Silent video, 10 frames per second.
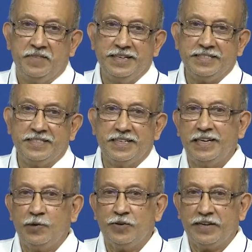yes
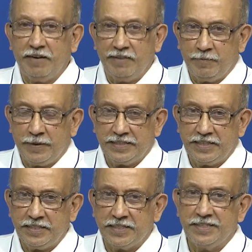and no relevant parts
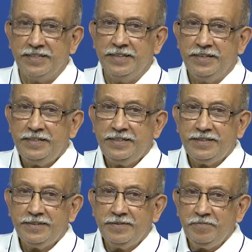yes
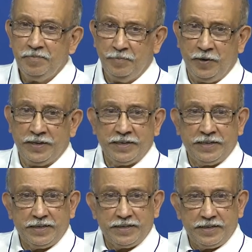but
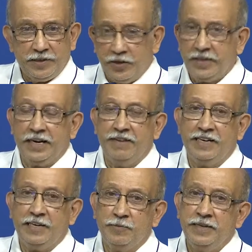not
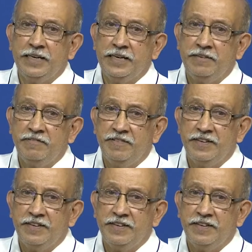relevant to me I have